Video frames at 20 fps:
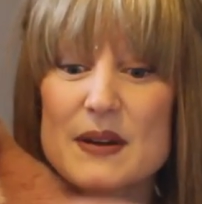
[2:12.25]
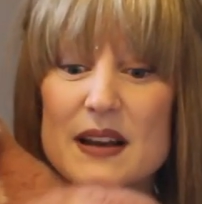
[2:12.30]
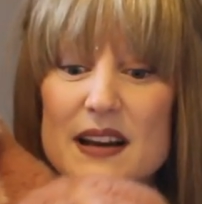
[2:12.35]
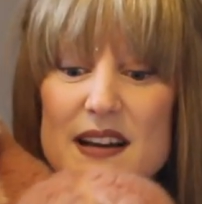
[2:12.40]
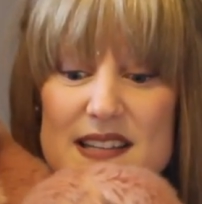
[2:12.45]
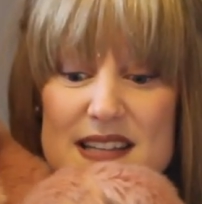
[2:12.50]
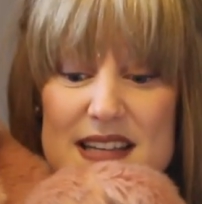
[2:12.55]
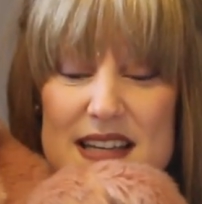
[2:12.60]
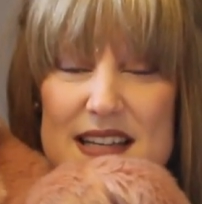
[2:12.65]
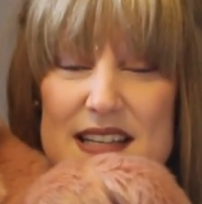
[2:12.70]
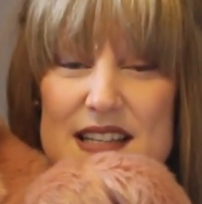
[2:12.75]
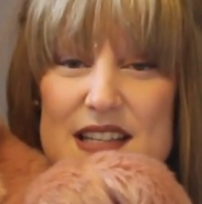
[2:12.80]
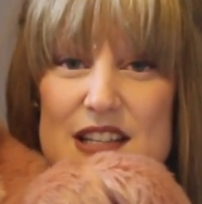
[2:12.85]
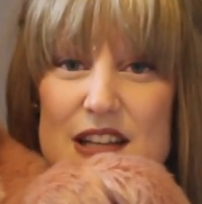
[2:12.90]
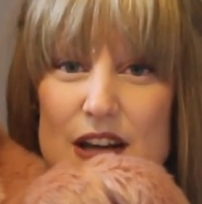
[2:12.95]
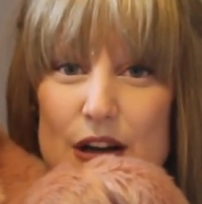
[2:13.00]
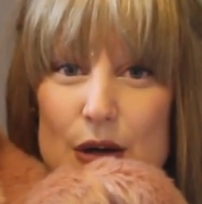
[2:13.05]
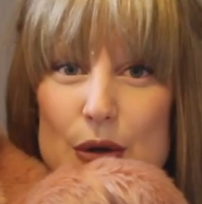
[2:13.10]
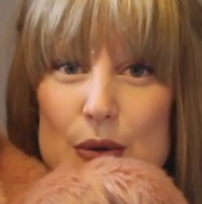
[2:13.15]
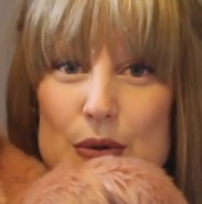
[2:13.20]
Plus, it's
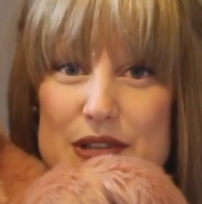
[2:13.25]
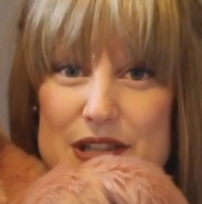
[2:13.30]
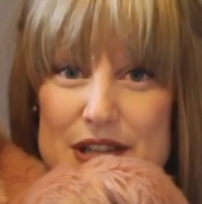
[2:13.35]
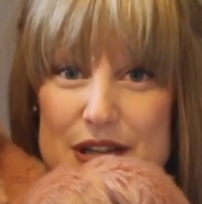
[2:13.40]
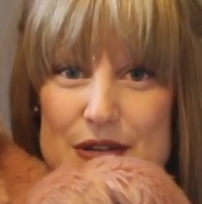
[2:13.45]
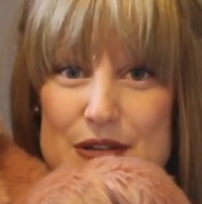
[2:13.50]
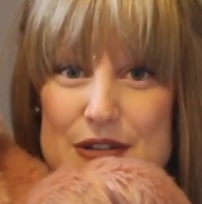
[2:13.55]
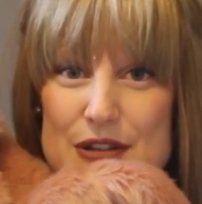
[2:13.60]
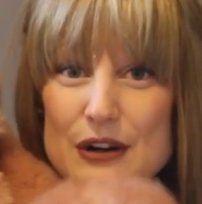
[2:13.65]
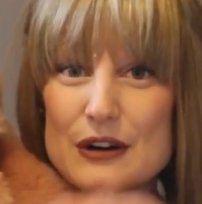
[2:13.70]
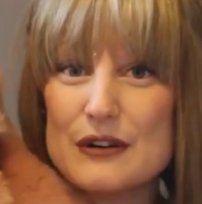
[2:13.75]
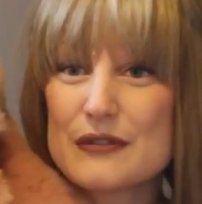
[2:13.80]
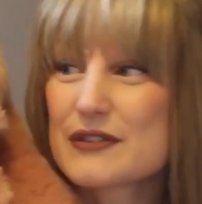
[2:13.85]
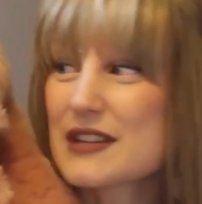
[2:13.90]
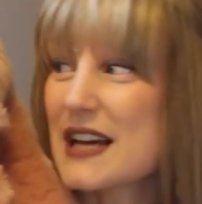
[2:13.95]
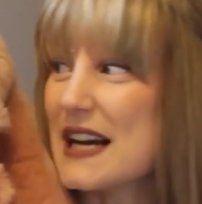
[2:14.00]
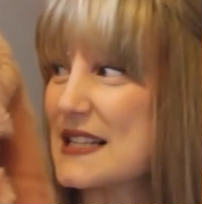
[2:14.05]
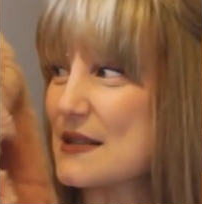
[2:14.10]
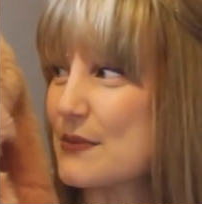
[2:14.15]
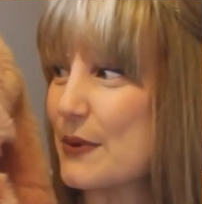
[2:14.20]
so, so
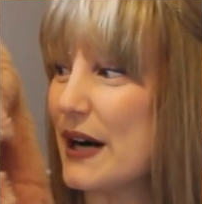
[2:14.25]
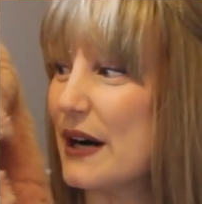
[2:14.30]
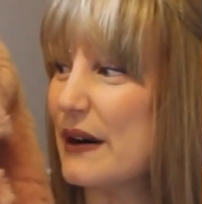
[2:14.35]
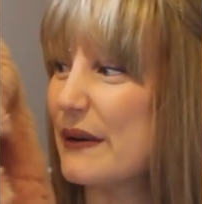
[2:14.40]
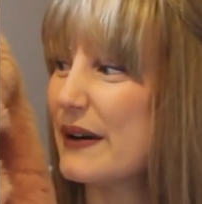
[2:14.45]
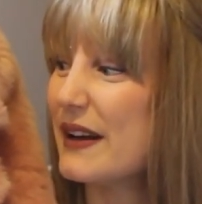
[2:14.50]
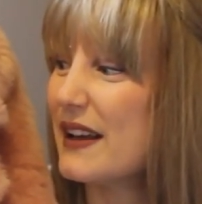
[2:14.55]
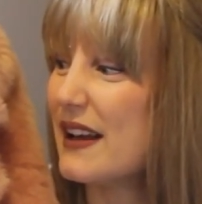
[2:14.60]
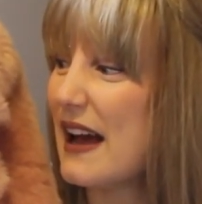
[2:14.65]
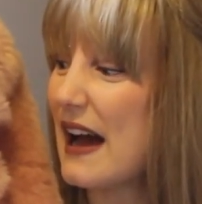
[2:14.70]
soft as well.